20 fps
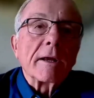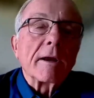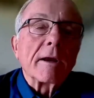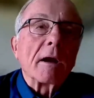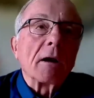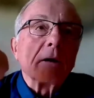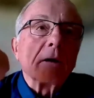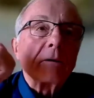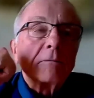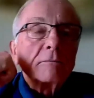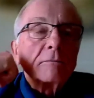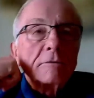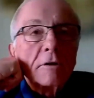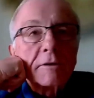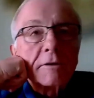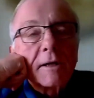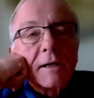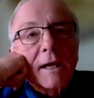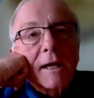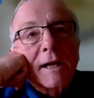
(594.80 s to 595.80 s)
you know,
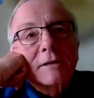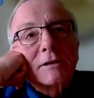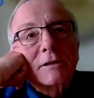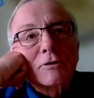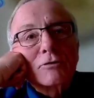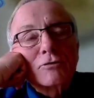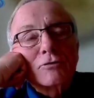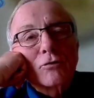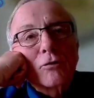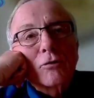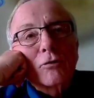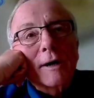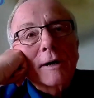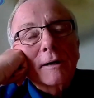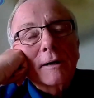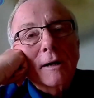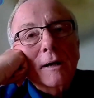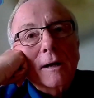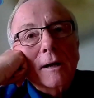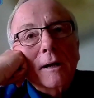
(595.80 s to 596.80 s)
looking at
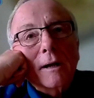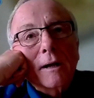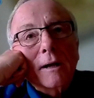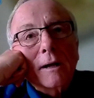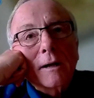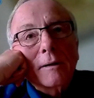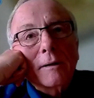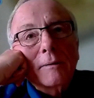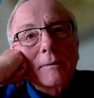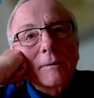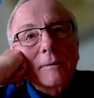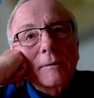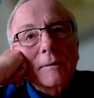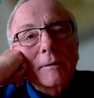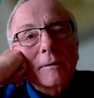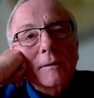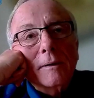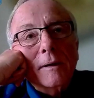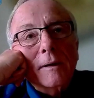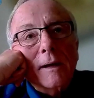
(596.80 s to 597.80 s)
Detroit,
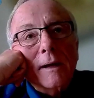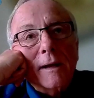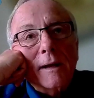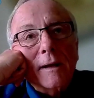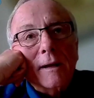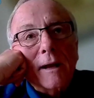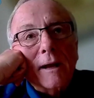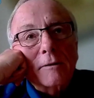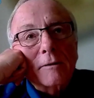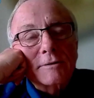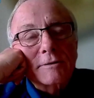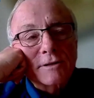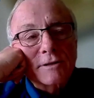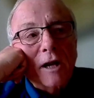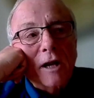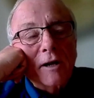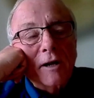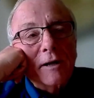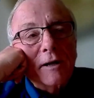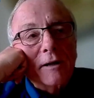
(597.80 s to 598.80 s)
and
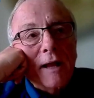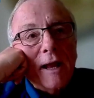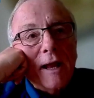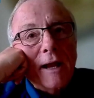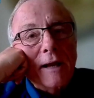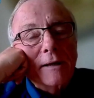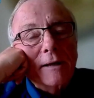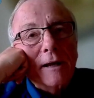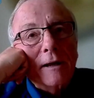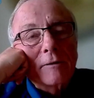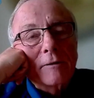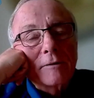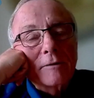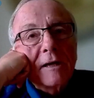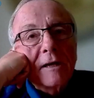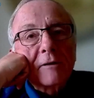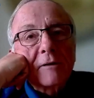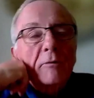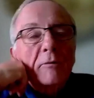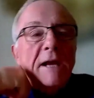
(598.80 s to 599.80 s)
studying that now,
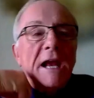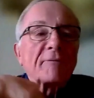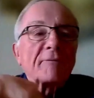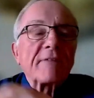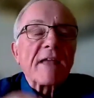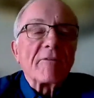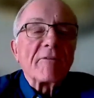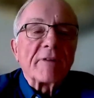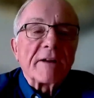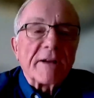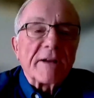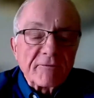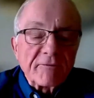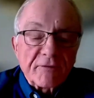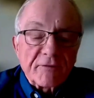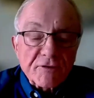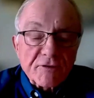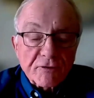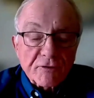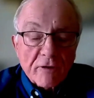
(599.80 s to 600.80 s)
we have to have an
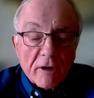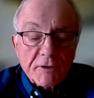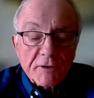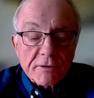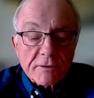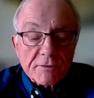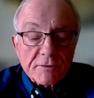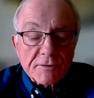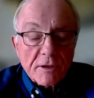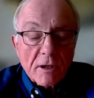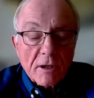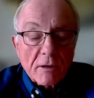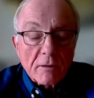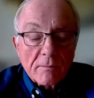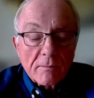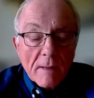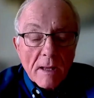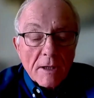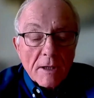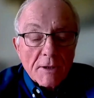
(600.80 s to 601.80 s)
infrastructure.
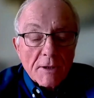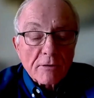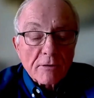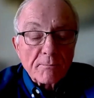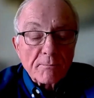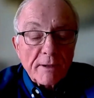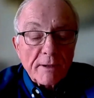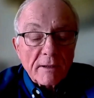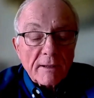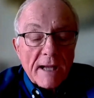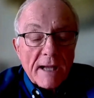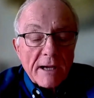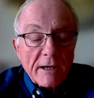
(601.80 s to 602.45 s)
So Bill,